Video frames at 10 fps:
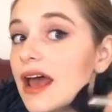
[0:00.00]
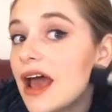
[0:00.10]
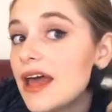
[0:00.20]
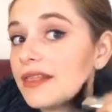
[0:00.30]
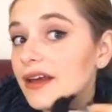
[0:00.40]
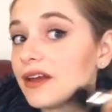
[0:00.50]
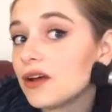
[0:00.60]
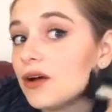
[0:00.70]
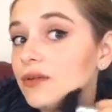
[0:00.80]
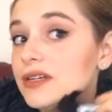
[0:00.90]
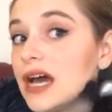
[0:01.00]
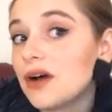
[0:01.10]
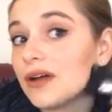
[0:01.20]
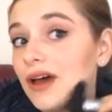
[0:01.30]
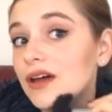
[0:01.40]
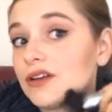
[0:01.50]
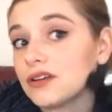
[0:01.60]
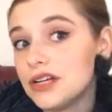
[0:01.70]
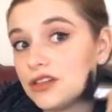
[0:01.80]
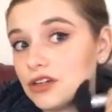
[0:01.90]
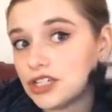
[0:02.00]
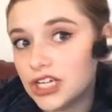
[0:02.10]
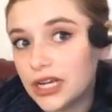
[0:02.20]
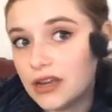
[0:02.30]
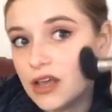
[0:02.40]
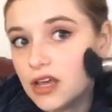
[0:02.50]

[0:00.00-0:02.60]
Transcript: and then go down underneath your chin.